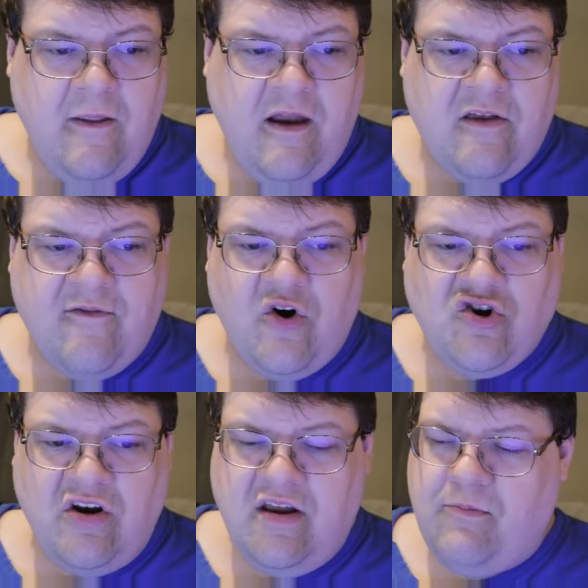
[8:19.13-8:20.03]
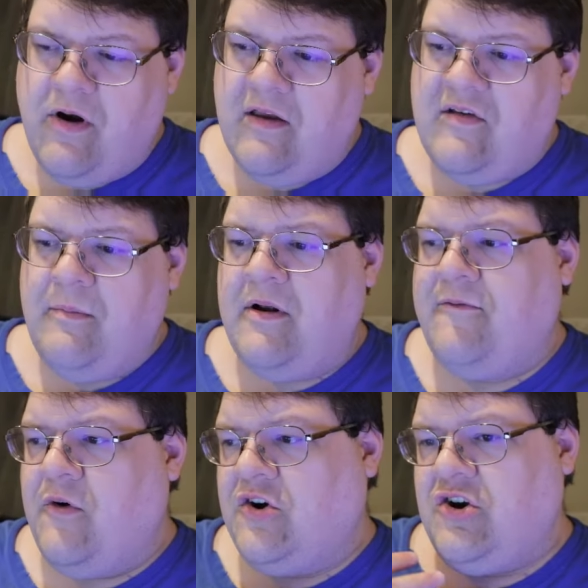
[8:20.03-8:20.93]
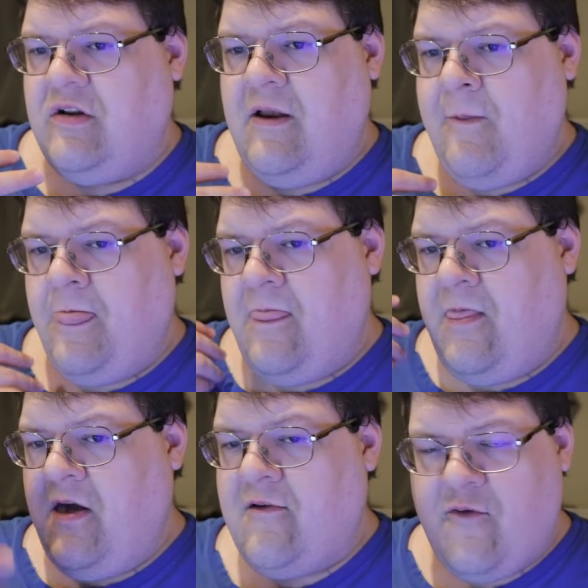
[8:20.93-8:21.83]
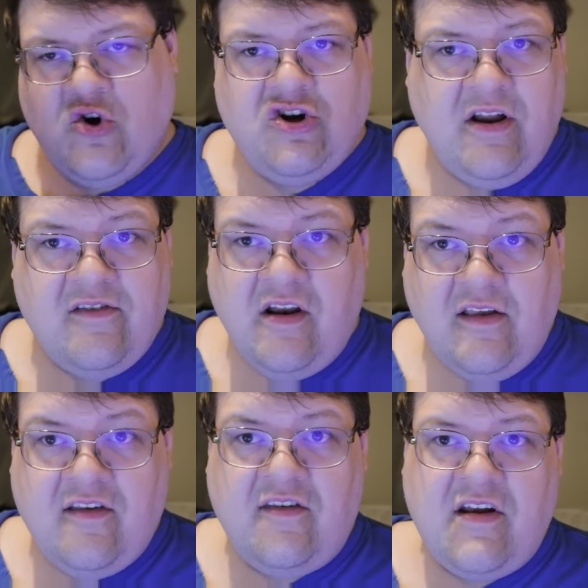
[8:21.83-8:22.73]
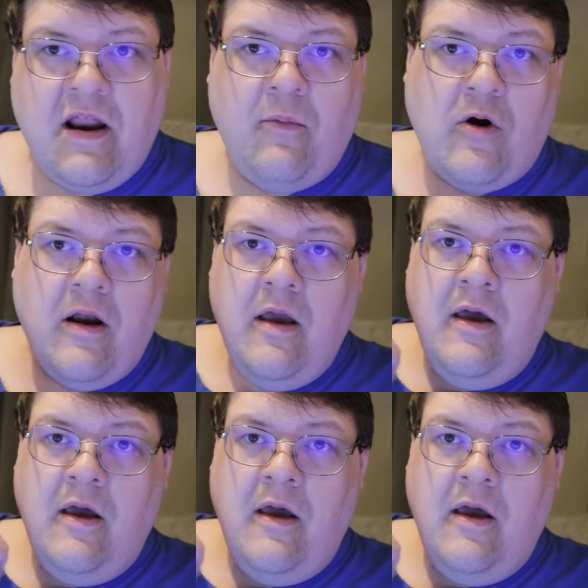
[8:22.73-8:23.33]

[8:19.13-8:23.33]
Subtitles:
The other version did bring us down, but unfortunately, the other version doesn't exist anymore.